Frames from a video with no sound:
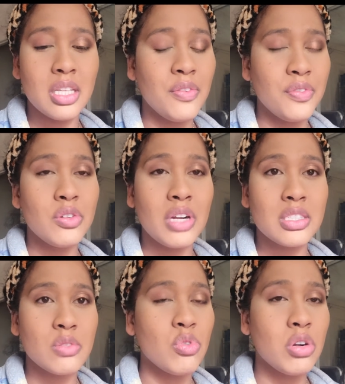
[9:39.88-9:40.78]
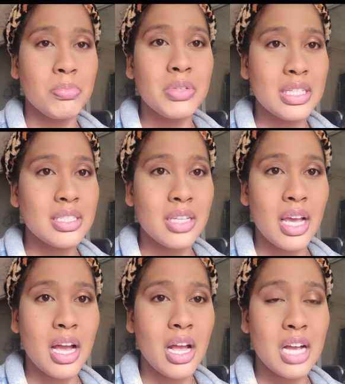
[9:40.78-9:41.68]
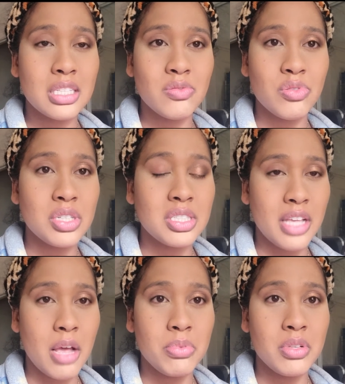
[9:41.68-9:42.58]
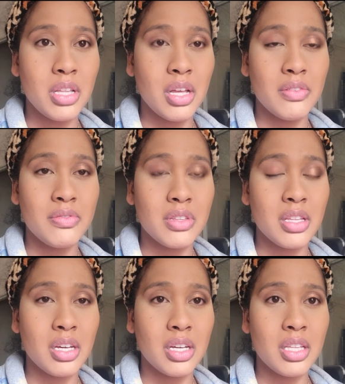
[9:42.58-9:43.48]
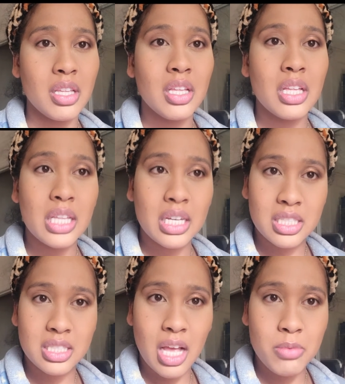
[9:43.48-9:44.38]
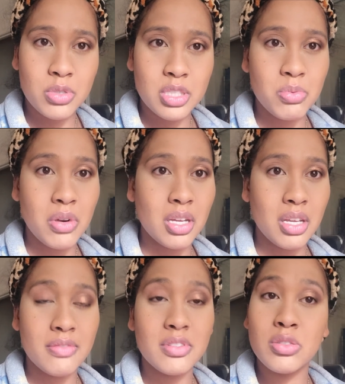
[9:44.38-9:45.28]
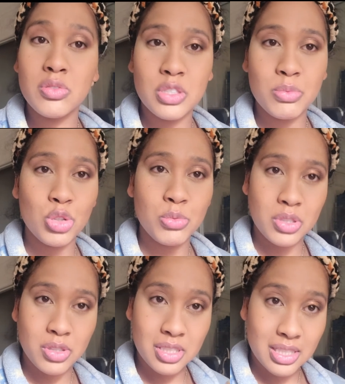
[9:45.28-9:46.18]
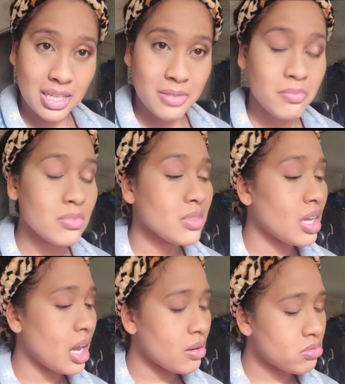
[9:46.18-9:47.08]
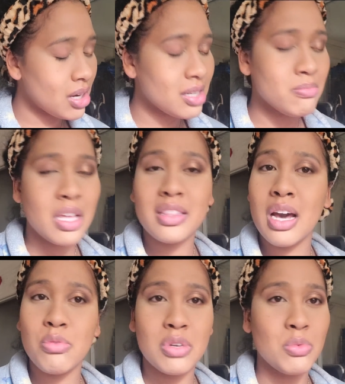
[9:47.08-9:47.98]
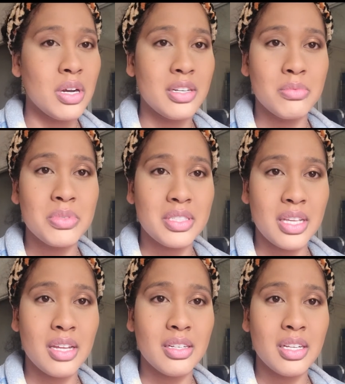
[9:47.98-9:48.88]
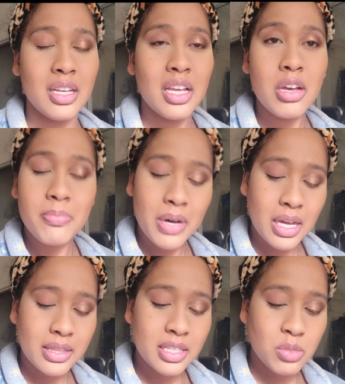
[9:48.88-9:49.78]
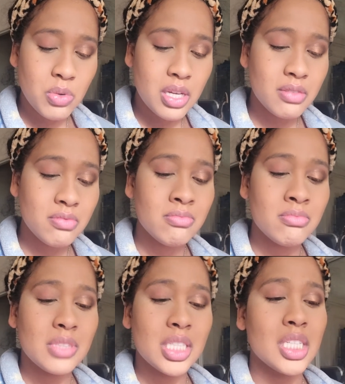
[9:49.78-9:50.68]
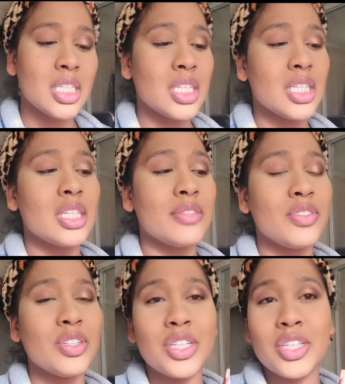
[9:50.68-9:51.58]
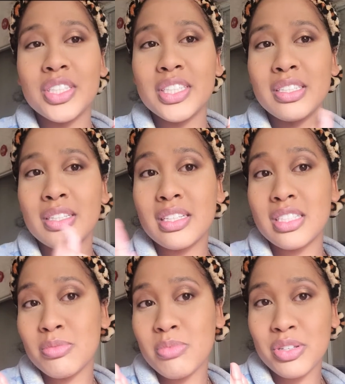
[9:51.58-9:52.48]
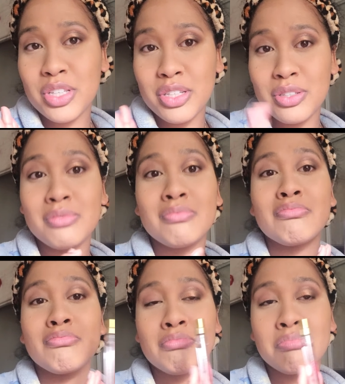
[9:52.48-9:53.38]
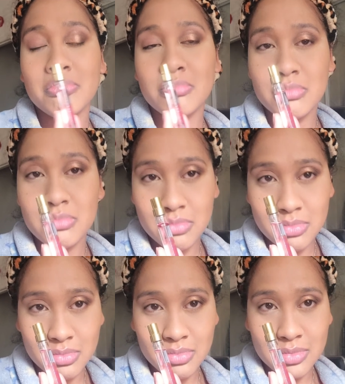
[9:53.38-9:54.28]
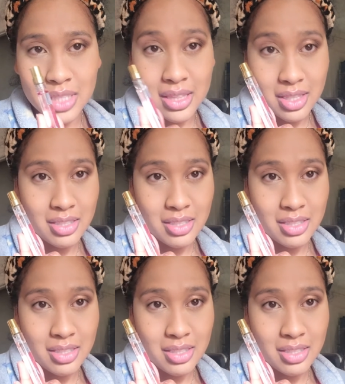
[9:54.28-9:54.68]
If you're at Sephora, please ask for a sample of a sample spray of the Gucci Bloom, and you'll see. I recommend that one 100%. But this one, if you're a girly and you like to smell cute, get